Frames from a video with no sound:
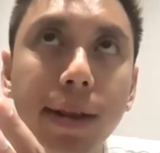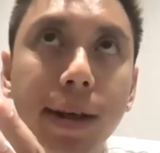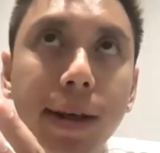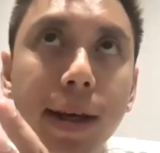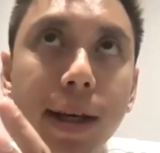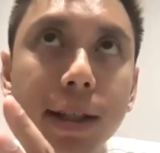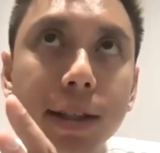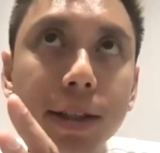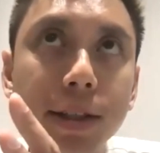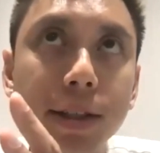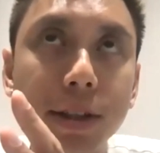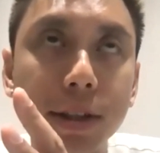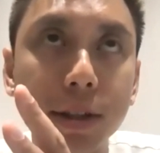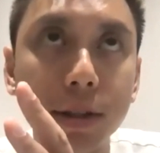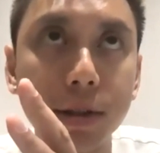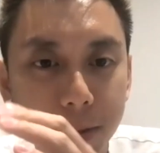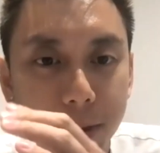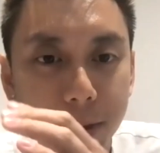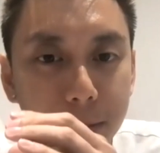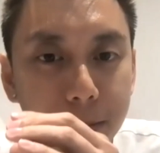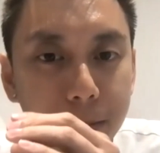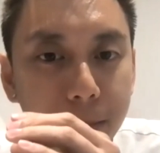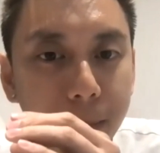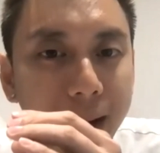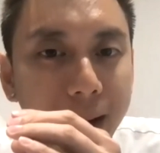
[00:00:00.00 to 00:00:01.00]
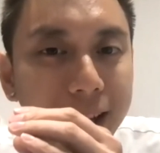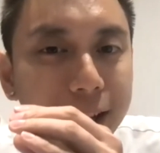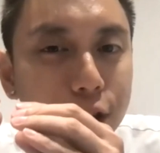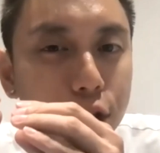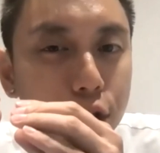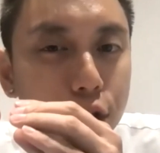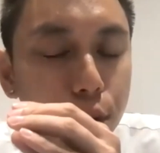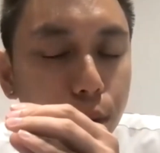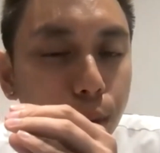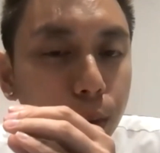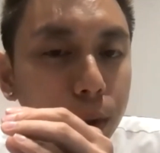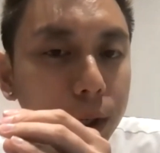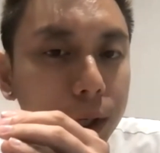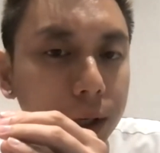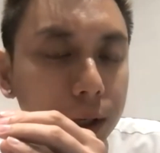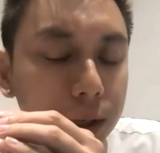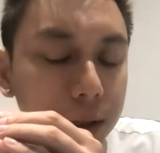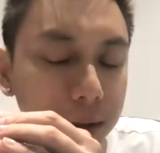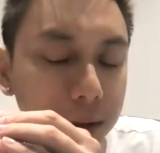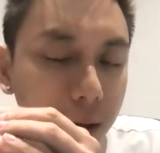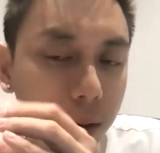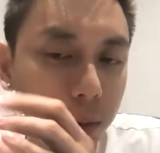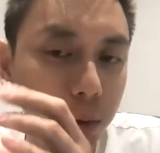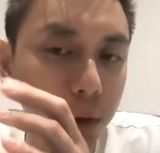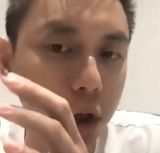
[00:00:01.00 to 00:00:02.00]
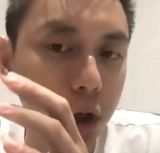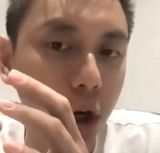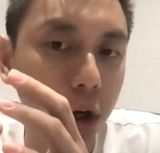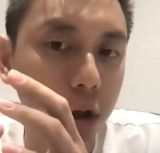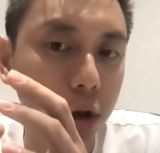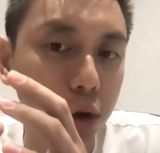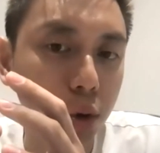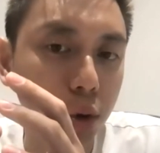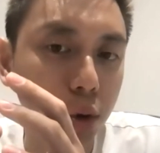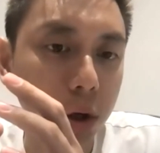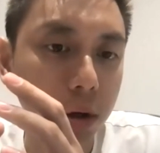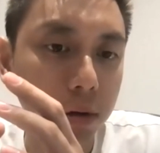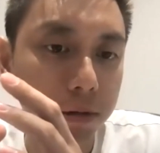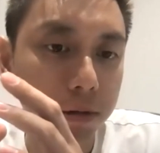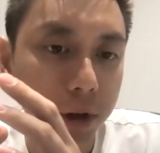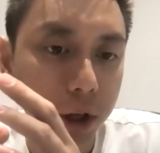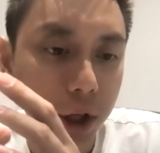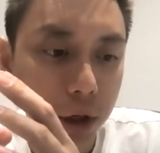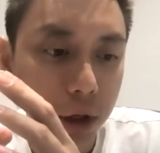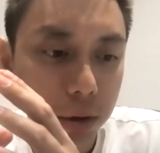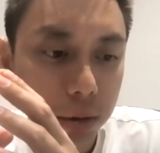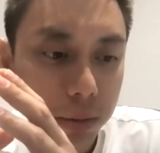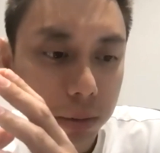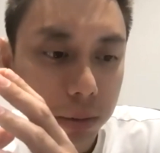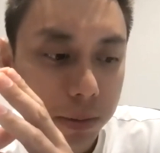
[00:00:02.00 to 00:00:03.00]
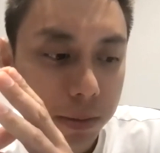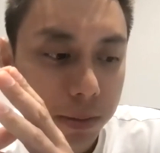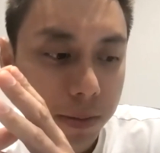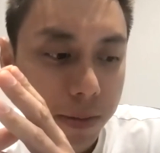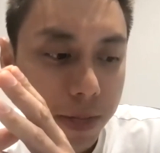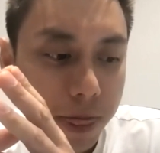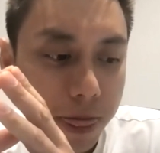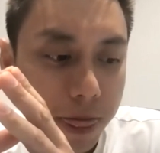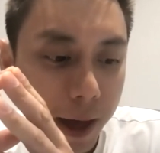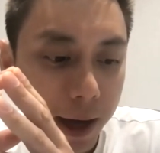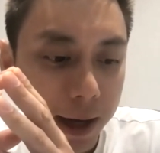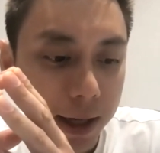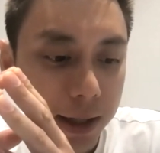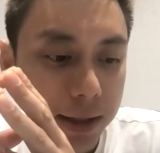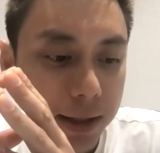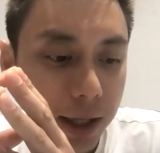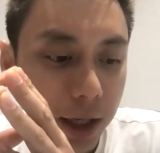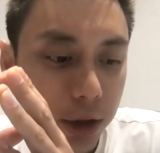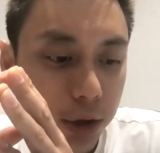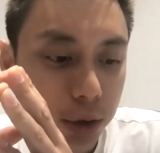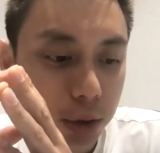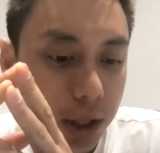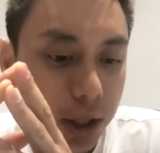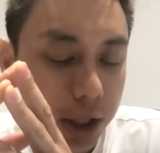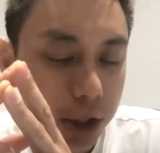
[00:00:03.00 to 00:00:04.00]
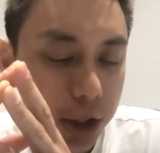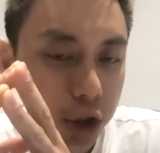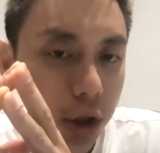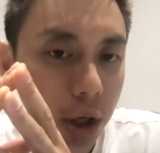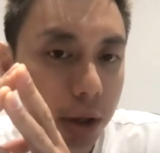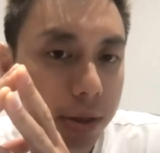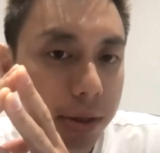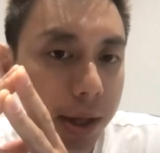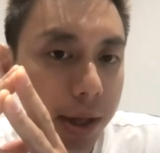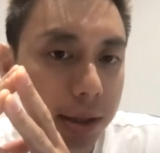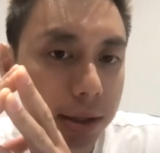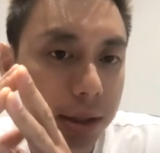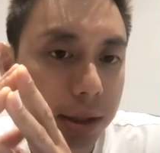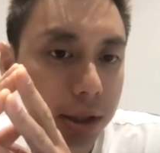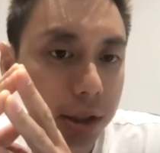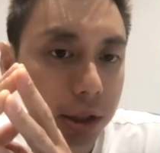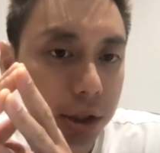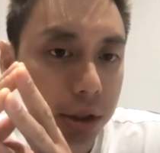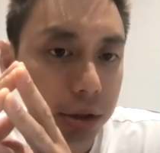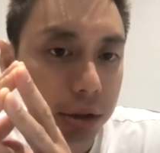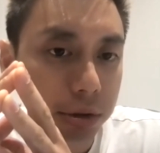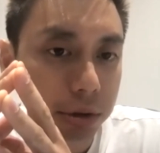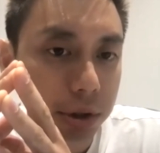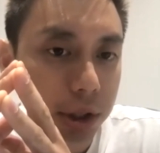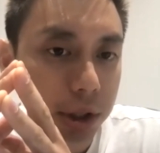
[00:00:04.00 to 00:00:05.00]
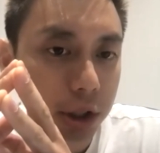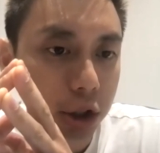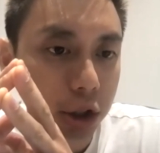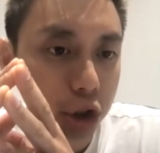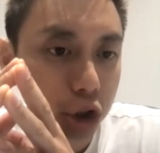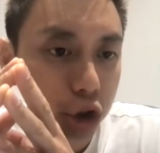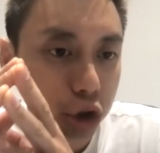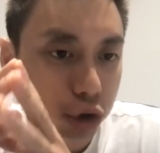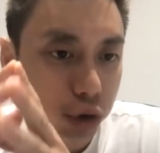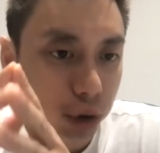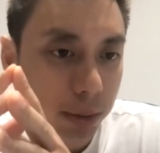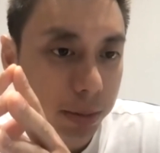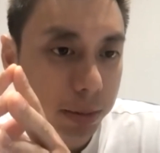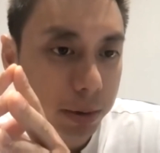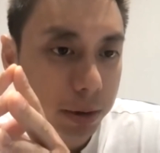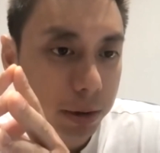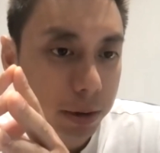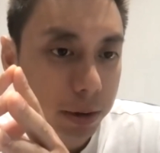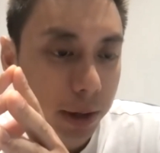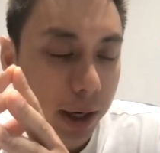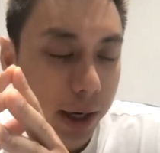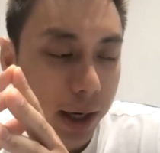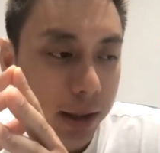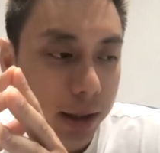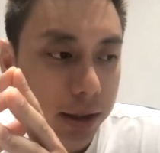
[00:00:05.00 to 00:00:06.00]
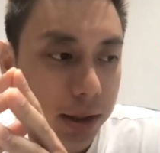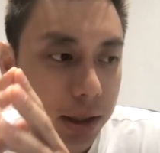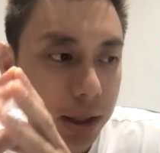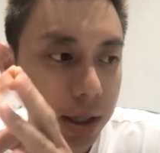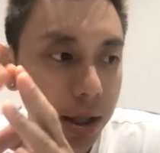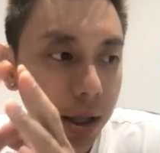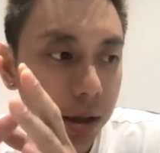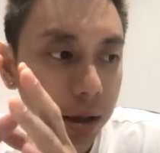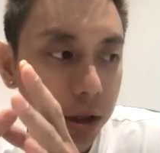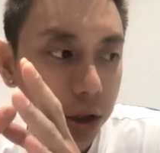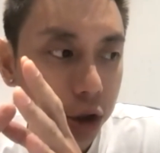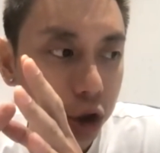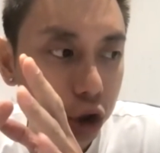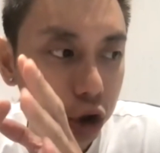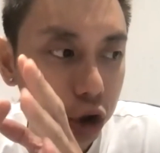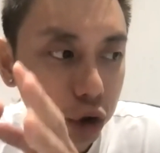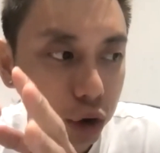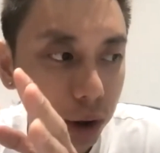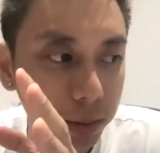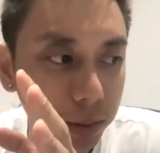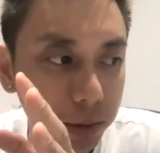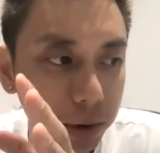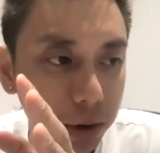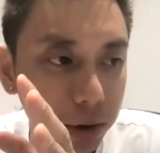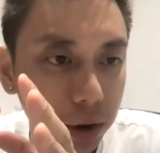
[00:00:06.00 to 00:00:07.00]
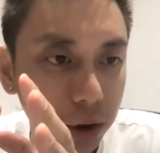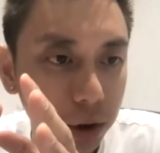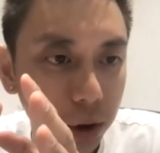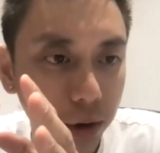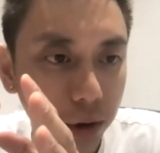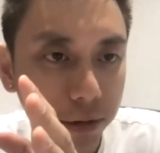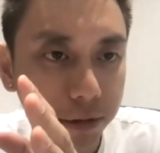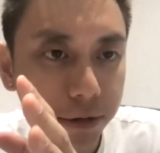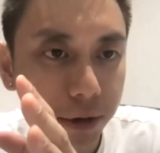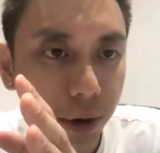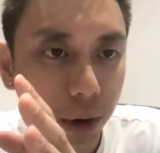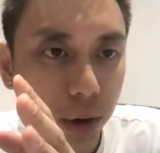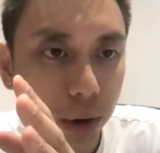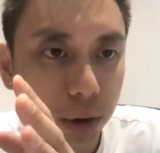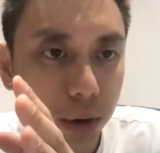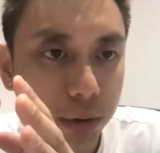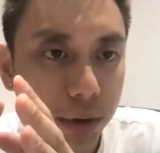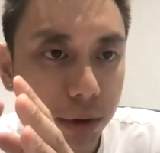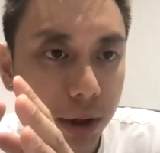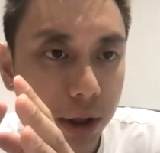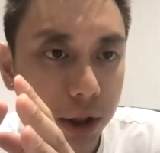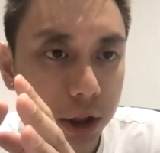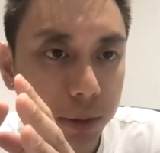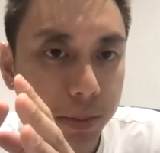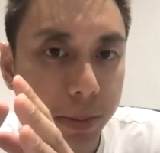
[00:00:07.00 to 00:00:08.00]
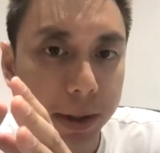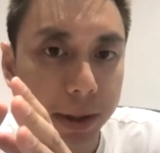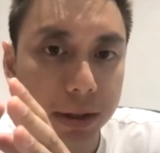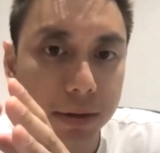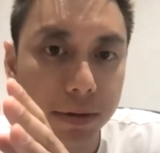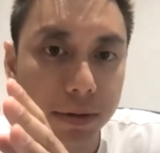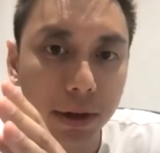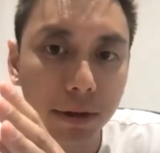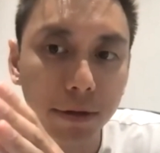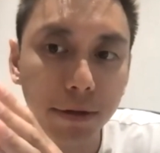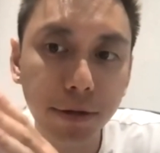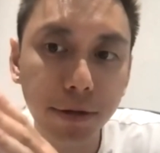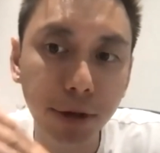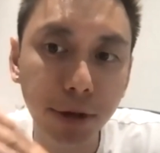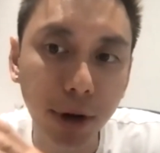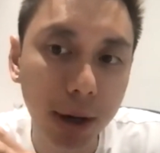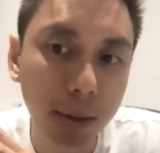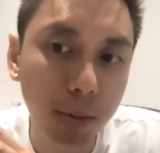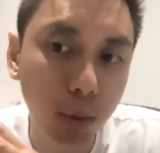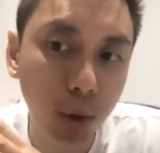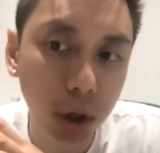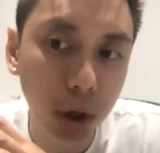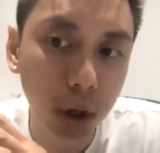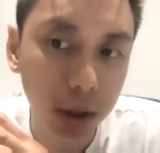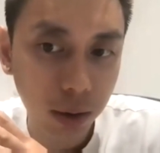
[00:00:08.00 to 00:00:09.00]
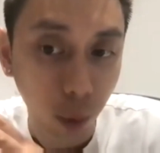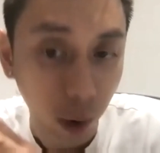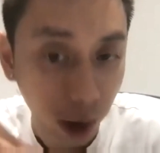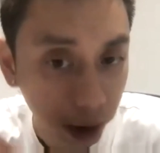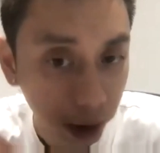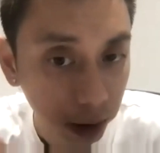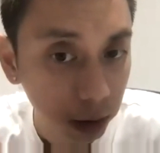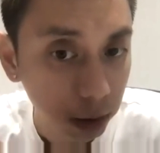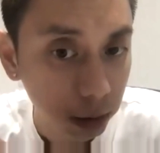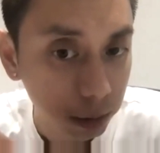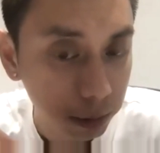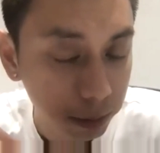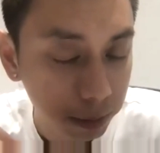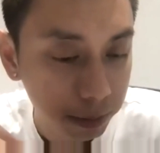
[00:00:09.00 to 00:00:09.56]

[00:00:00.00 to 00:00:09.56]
is the main tweak that we got to do on a video? I can tell you it's not necessarily the script. I can see that the script, you followed a specific framework well,